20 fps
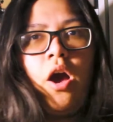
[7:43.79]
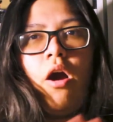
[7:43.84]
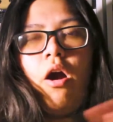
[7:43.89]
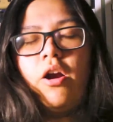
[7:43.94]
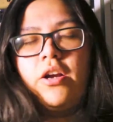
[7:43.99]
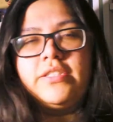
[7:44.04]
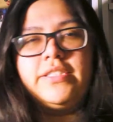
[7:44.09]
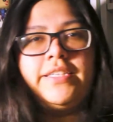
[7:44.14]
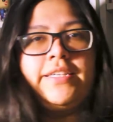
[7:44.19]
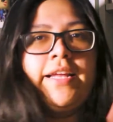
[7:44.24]

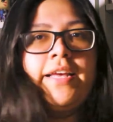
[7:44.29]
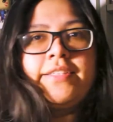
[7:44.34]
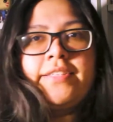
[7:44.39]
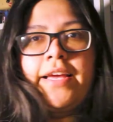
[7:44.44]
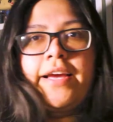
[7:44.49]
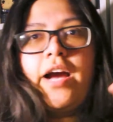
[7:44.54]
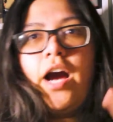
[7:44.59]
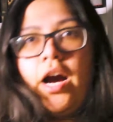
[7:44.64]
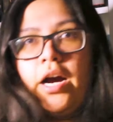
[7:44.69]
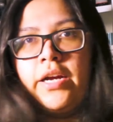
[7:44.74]
are seen as
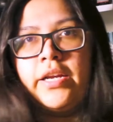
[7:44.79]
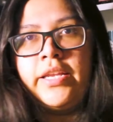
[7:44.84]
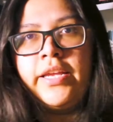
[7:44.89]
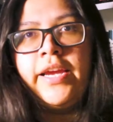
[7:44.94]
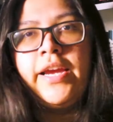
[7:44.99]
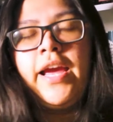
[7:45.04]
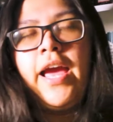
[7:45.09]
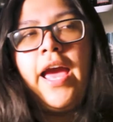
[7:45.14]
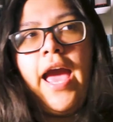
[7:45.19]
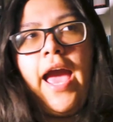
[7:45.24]
like
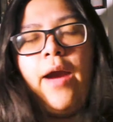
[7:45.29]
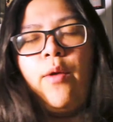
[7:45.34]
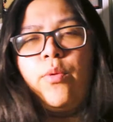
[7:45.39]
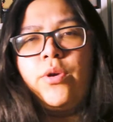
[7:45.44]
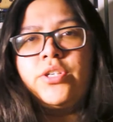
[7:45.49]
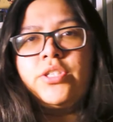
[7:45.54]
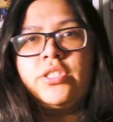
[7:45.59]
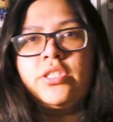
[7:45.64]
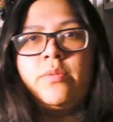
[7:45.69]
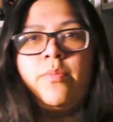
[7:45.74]
ugly, and
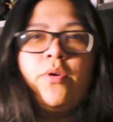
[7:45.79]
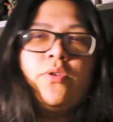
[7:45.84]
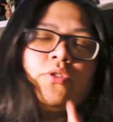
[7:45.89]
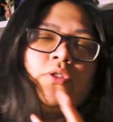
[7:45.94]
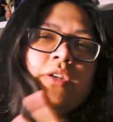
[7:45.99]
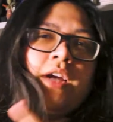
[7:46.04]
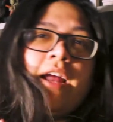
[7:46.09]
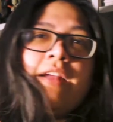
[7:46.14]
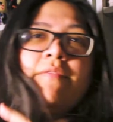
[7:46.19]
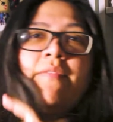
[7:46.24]
we're just supposed
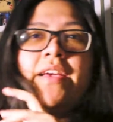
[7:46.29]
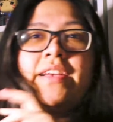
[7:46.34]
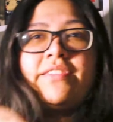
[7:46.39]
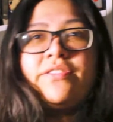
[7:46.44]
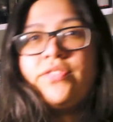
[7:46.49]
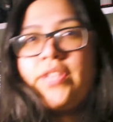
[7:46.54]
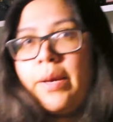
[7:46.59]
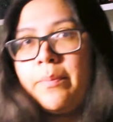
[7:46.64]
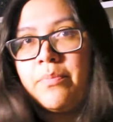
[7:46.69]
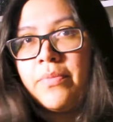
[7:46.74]
to kind of
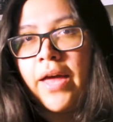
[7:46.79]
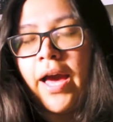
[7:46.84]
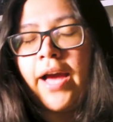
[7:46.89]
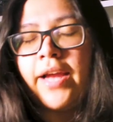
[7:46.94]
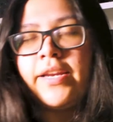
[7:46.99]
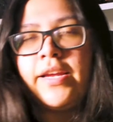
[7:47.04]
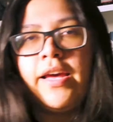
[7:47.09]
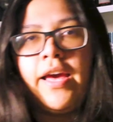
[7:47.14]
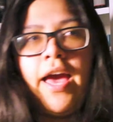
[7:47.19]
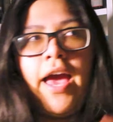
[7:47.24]
accept that.